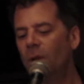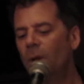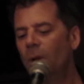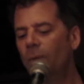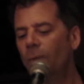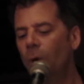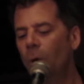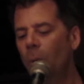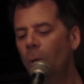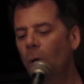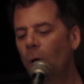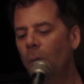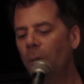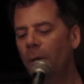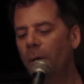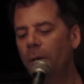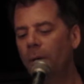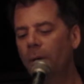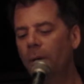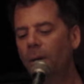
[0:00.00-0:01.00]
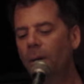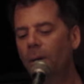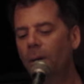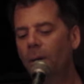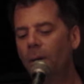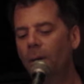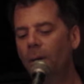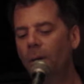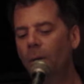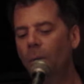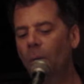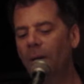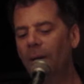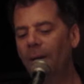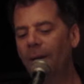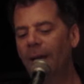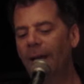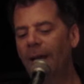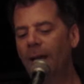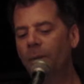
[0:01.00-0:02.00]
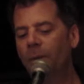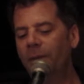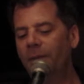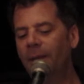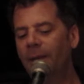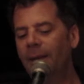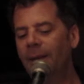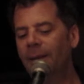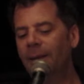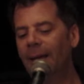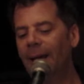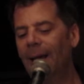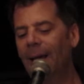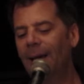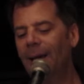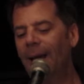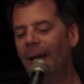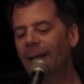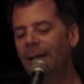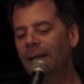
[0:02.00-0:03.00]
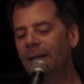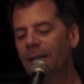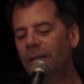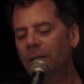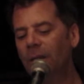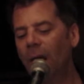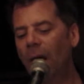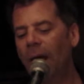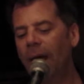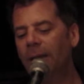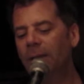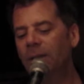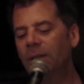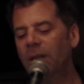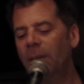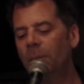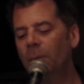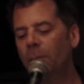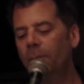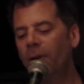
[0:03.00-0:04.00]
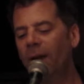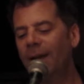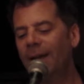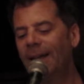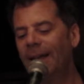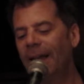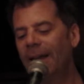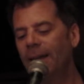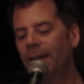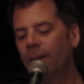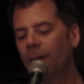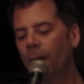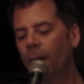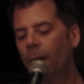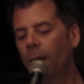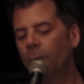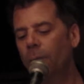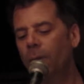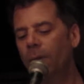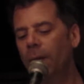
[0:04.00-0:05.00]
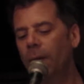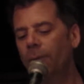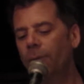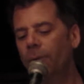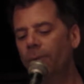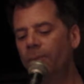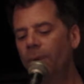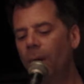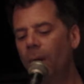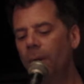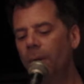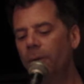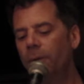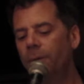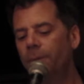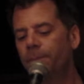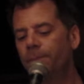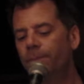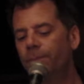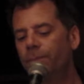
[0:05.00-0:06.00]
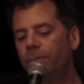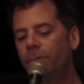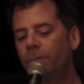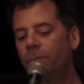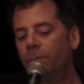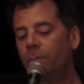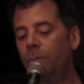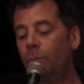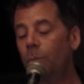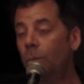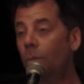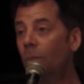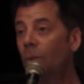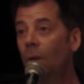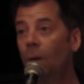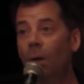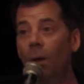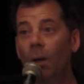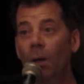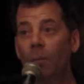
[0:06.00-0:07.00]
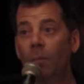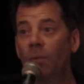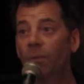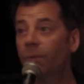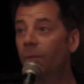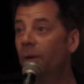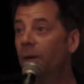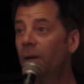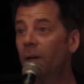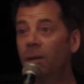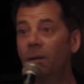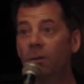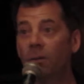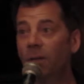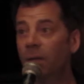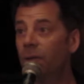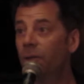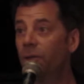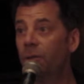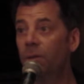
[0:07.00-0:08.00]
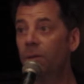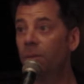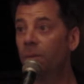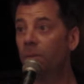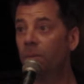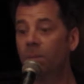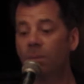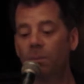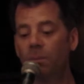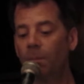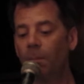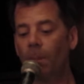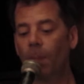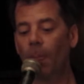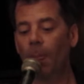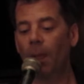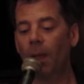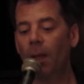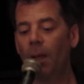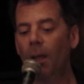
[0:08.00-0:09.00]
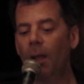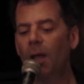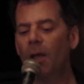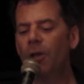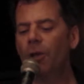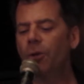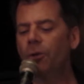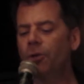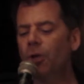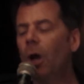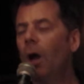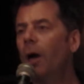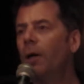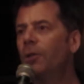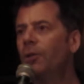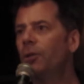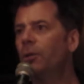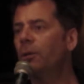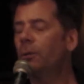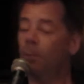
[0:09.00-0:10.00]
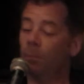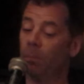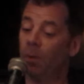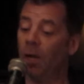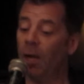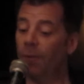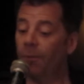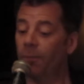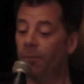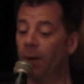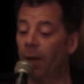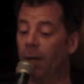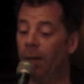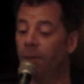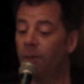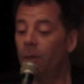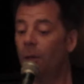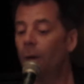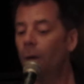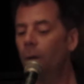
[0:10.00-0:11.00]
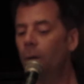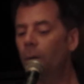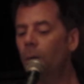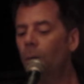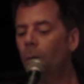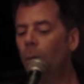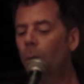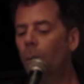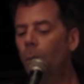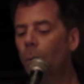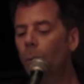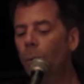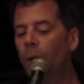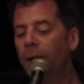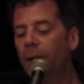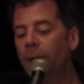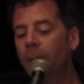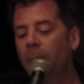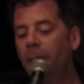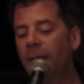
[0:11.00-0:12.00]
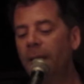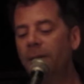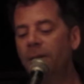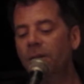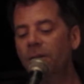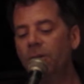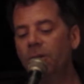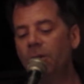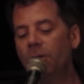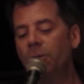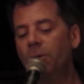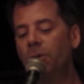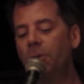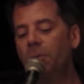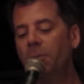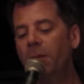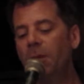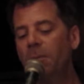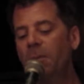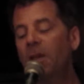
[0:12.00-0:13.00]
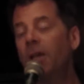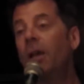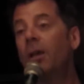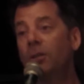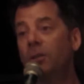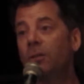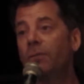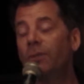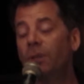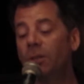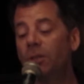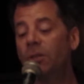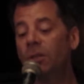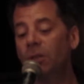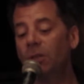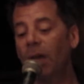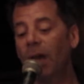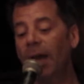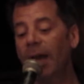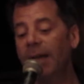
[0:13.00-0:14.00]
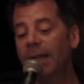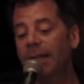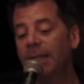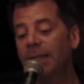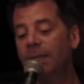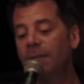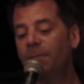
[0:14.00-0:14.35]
For a moment, what laid within that light in his eyes seemed predicated on whatever followed. I'm afraid I don't get you. Your doctor, my friend, recommended you to me because of this society.